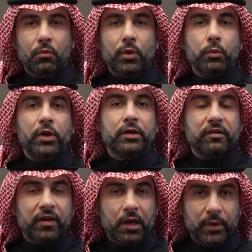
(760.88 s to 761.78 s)
Well, we are
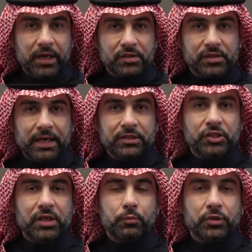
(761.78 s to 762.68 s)
developing a
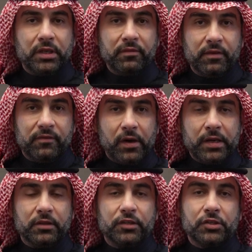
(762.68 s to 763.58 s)
strategy and putting the
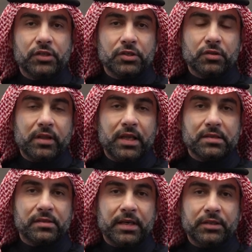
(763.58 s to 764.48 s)
final touches on
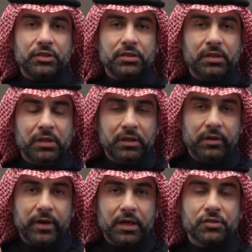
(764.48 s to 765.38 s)
that strategy,
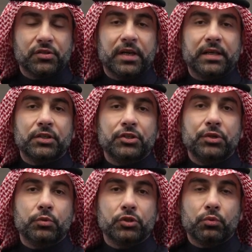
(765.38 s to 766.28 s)
Riyadh strategy,
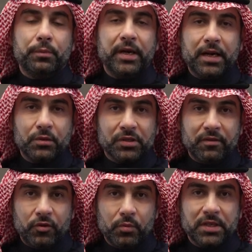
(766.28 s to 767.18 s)
which will be announced in
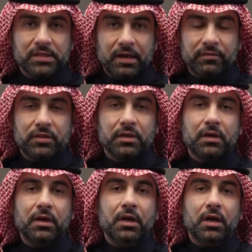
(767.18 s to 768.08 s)
a few months after
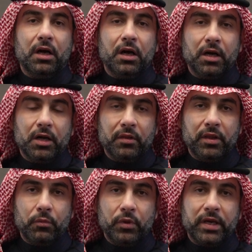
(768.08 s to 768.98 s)

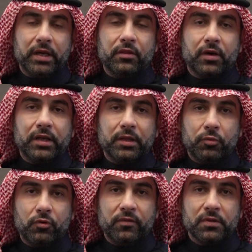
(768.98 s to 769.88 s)
we get the right
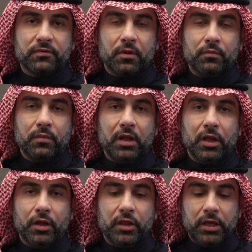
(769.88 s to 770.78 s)
approvals from
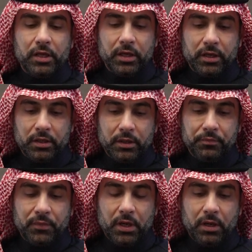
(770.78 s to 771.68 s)

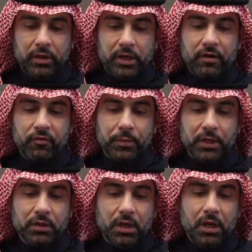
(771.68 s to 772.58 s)
the
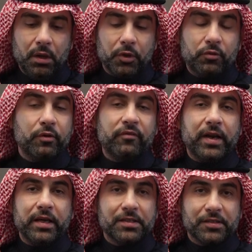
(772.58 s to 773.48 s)
government. But we're
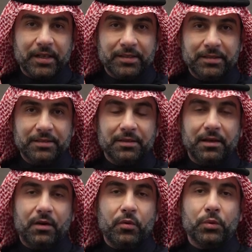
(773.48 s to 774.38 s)
very excited.
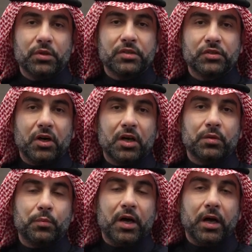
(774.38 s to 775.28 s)
We will
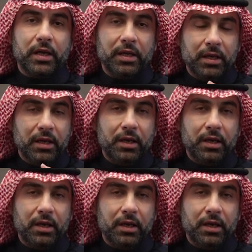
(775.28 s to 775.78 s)
start by